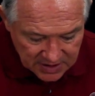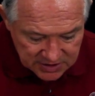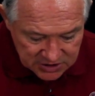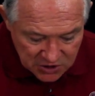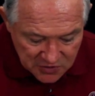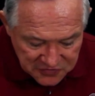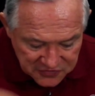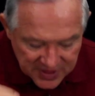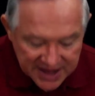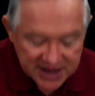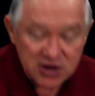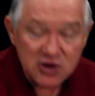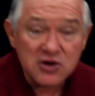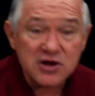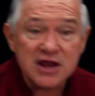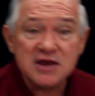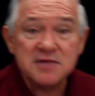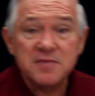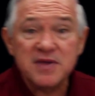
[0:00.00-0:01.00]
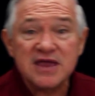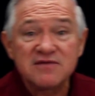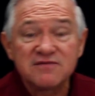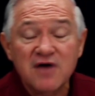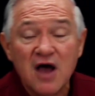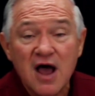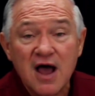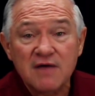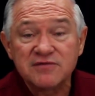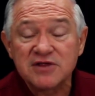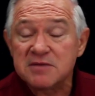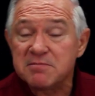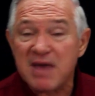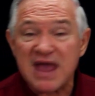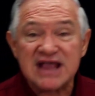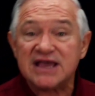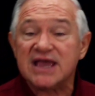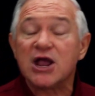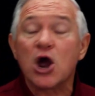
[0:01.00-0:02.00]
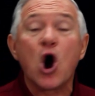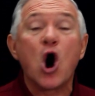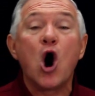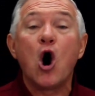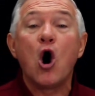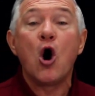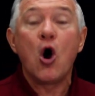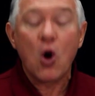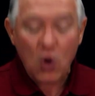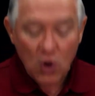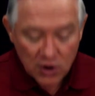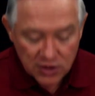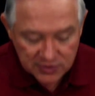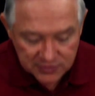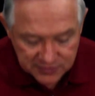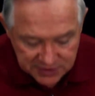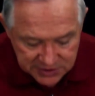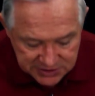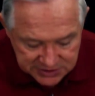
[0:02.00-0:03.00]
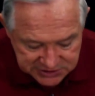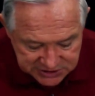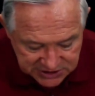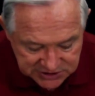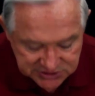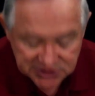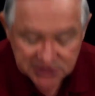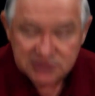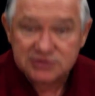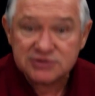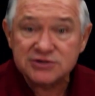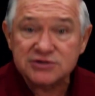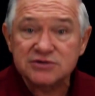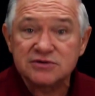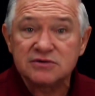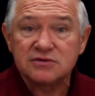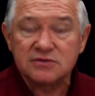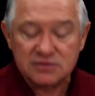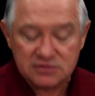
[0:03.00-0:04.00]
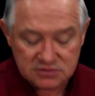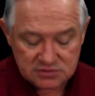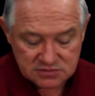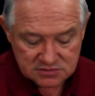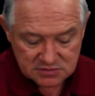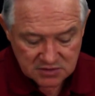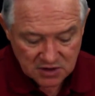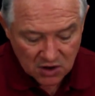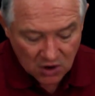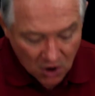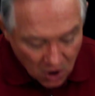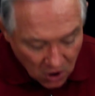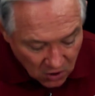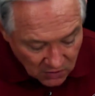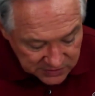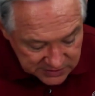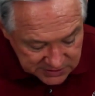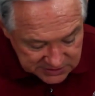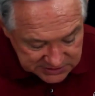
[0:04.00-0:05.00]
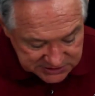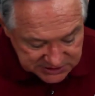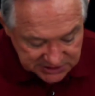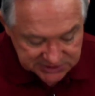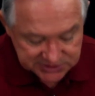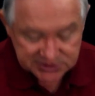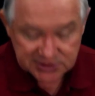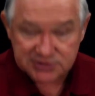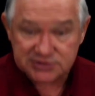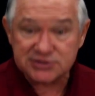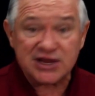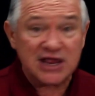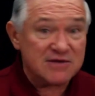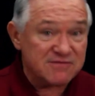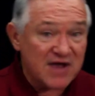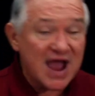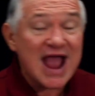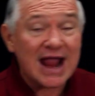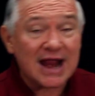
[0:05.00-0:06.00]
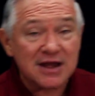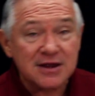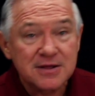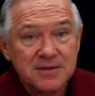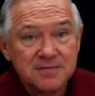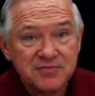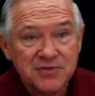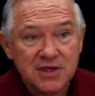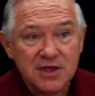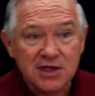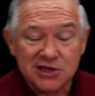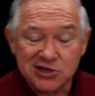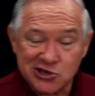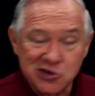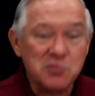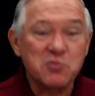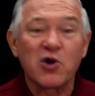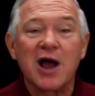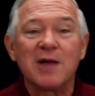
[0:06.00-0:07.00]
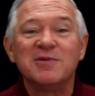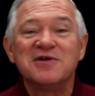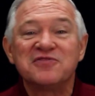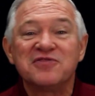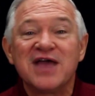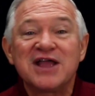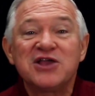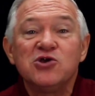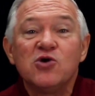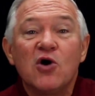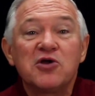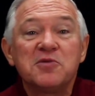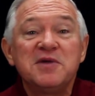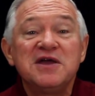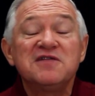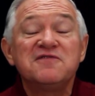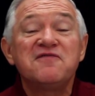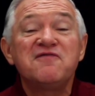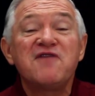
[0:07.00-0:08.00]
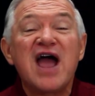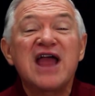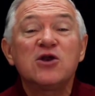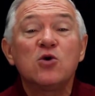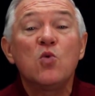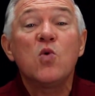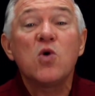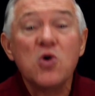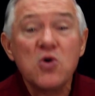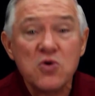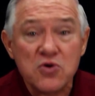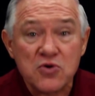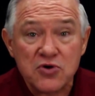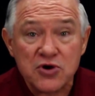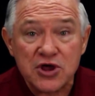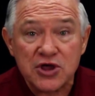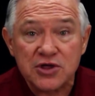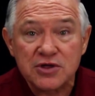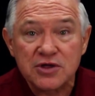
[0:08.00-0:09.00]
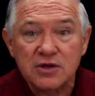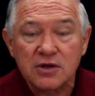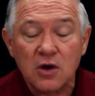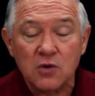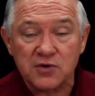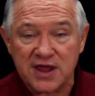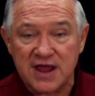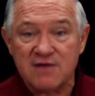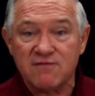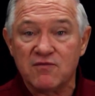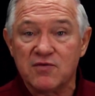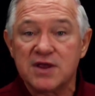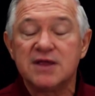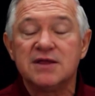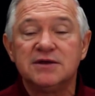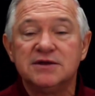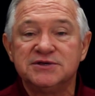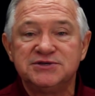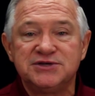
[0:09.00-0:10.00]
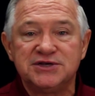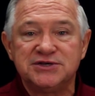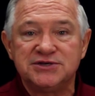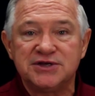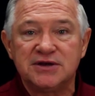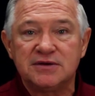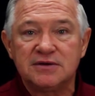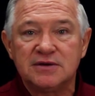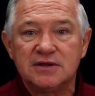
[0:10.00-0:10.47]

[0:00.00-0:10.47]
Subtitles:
You think you need to be involved in making all the decisions. All the decisions. In fact, you probably think you ought to be the final word on every decision.